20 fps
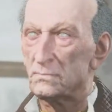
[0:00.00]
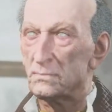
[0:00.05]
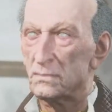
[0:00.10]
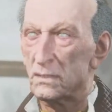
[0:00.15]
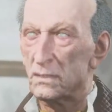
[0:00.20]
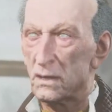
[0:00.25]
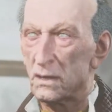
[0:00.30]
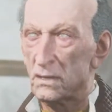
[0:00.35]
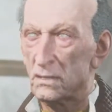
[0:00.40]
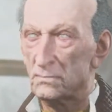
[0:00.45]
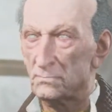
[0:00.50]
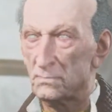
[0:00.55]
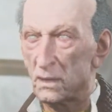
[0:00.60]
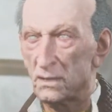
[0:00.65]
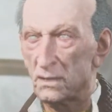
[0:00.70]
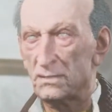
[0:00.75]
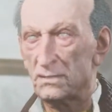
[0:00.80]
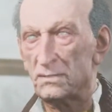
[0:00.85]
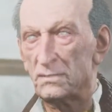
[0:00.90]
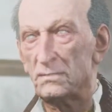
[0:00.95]

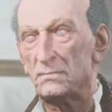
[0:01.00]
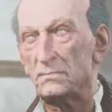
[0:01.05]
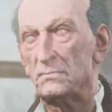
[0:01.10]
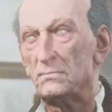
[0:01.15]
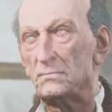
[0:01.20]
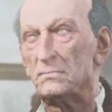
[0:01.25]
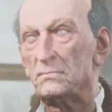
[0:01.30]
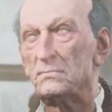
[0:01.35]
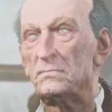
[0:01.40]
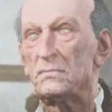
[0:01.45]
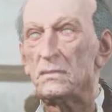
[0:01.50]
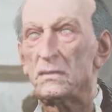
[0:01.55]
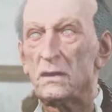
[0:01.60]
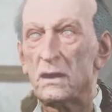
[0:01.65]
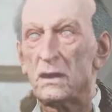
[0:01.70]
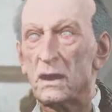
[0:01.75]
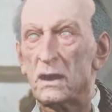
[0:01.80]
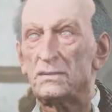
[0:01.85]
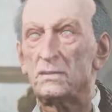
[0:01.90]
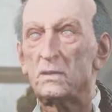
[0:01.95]
Normally,
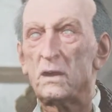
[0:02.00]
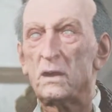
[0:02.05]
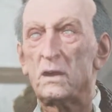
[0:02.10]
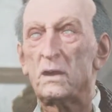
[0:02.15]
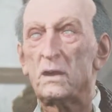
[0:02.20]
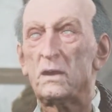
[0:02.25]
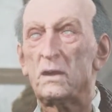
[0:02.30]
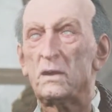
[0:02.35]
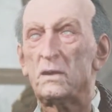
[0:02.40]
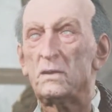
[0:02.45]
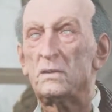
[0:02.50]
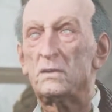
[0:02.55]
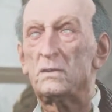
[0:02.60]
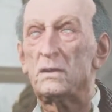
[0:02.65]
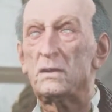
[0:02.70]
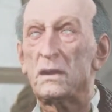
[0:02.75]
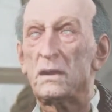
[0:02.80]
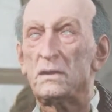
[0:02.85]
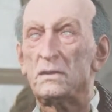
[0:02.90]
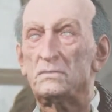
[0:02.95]
I wouldn't do
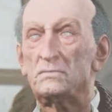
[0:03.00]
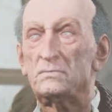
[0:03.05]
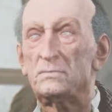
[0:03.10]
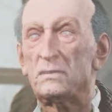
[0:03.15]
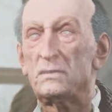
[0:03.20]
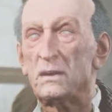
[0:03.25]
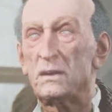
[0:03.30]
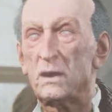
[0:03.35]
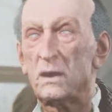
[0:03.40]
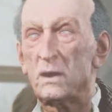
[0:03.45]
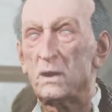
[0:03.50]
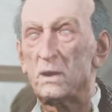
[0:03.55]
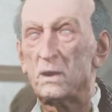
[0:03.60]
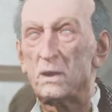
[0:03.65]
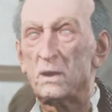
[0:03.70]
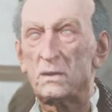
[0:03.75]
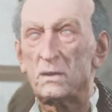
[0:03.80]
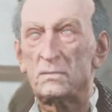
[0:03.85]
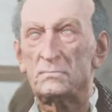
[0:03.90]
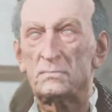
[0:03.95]
drock for a
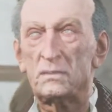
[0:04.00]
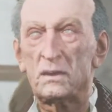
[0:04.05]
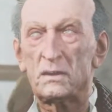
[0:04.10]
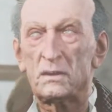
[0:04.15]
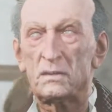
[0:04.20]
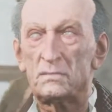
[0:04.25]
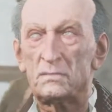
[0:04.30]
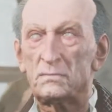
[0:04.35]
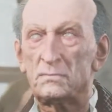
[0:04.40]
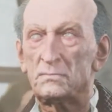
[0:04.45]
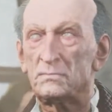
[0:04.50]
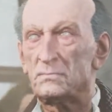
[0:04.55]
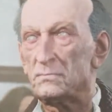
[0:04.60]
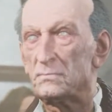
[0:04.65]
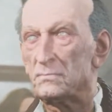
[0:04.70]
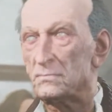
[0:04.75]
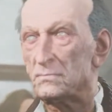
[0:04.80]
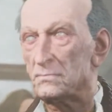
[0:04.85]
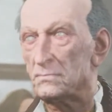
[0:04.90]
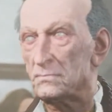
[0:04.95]
newcomer.
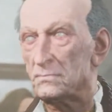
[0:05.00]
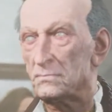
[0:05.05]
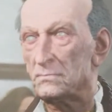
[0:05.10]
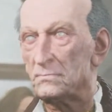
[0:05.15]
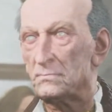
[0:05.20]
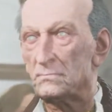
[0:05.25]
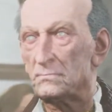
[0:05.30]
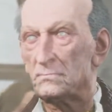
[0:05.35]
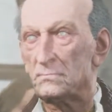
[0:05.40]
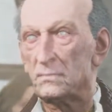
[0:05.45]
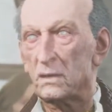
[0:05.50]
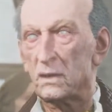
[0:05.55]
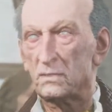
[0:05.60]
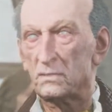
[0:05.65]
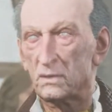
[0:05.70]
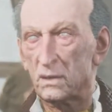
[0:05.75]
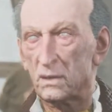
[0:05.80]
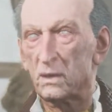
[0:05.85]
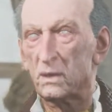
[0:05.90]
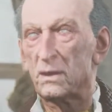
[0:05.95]
But
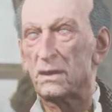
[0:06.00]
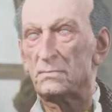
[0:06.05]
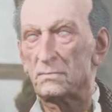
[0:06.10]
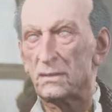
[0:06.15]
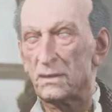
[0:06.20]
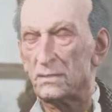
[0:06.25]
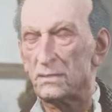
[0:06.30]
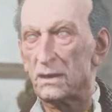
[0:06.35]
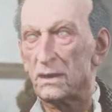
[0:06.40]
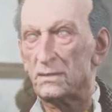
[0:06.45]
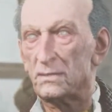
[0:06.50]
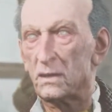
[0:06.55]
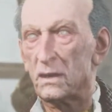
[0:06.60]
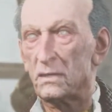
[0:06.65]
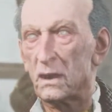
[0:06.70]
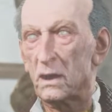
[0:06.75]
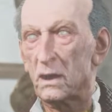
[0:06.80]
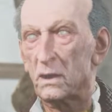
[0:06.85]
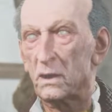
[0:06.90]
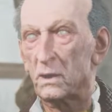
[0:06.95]
you're doing business
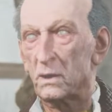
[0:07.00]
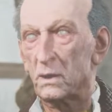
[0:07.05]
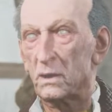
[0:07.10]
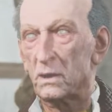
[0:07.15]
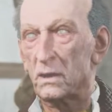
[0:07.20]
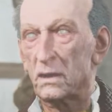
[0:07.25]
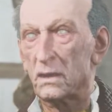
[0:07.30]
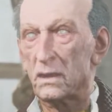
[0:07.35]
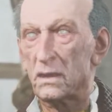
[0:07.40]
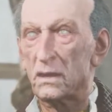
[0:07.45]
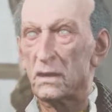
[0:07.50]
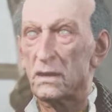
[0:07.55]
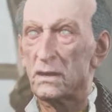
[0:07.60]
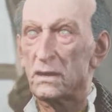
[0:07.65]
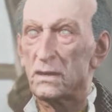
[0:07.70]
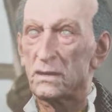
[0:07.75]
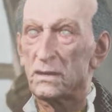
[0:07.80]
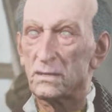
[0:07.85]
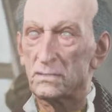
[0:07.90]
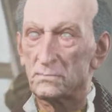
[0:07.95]
with that old
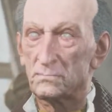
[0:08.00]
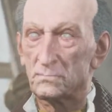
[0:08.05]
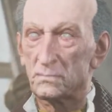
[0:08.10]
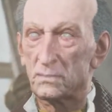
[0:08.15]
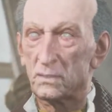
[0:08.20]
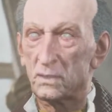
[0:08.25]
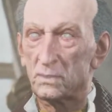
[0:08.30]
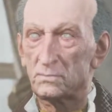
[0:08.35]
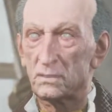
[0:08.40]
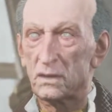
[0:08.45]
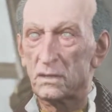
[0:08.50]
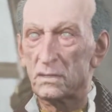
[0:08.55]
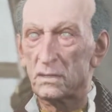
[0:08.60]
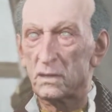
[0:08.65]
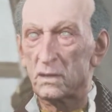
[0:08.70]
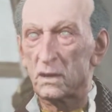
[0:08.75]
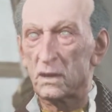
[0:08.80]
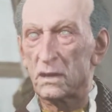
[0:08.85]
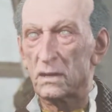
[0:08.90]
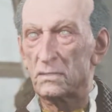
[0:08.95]
ape lover,
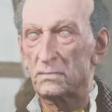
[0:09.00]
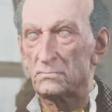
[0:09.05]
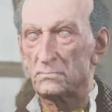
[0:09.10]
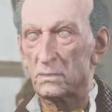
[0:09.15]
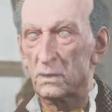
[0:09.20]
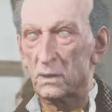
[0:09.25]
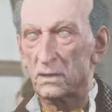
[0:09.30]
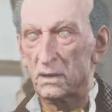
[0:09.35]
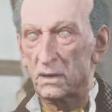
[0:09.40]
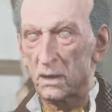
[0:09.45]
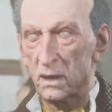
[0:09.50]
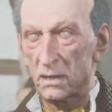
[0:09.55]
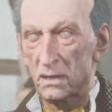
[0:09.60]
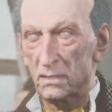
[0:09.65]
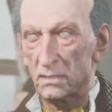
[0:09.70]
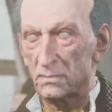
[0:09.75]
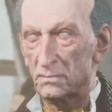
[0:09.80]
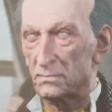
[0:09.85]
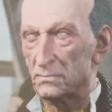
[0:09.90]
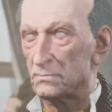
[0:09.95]
Throgmorton.
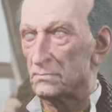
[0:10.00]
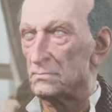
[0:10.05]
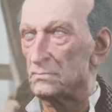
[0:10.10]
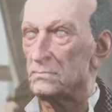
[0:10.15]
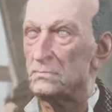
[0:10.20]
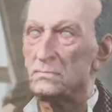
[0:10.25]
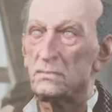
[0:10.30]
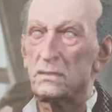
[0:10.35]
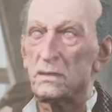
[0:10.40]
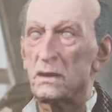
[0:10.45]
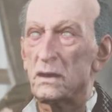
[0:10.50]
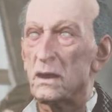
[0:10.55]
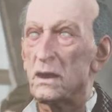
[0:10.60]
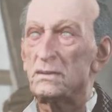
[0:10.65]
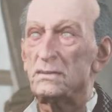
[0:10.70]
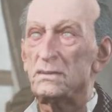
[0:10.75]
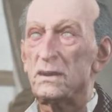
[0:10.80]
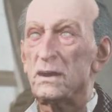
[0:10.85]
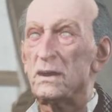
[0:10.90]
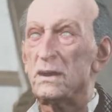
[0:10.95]

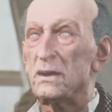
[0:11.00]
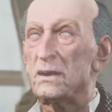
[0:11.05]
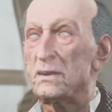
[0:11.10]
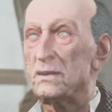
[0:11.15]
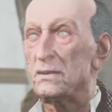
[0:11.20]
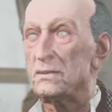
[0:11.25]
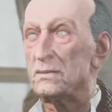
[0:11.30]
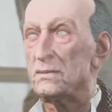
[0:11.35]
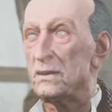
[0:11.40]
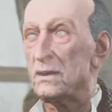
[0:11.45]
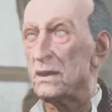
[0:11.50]
I think that's